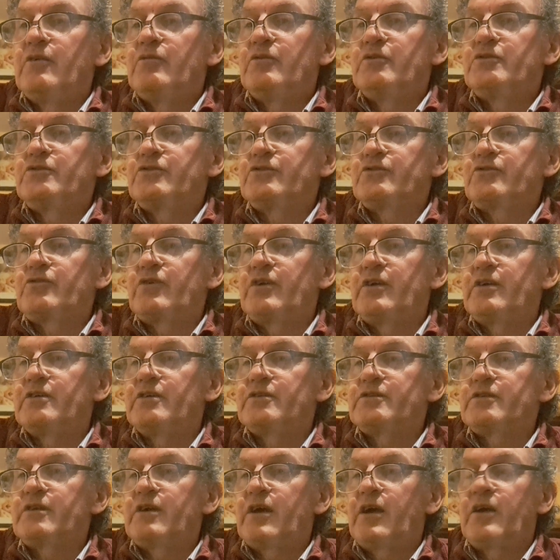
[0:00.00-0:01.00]
which is
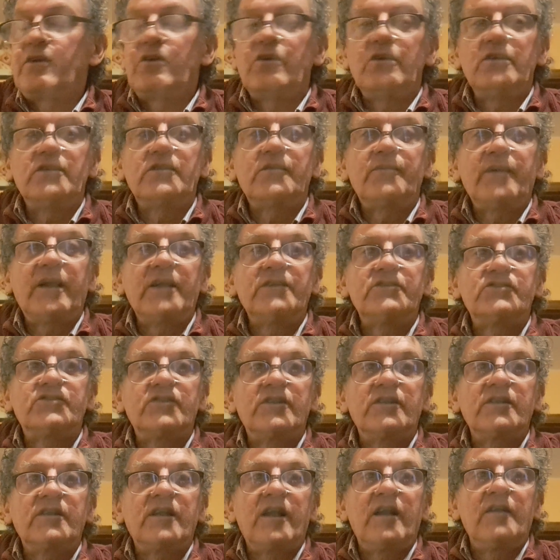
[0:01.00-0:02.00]
great, and all the banter
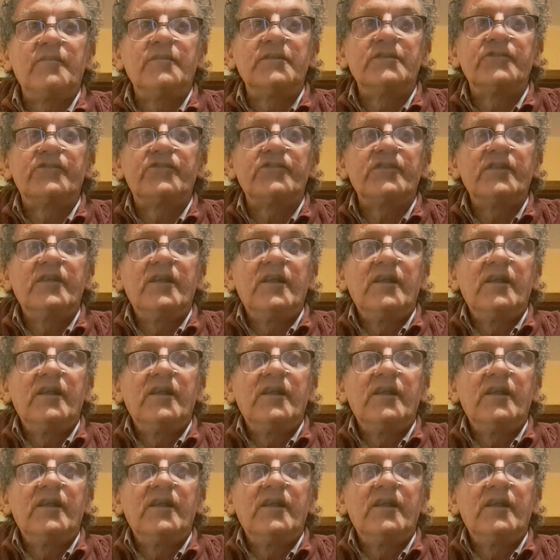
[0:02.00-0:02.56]
and comments.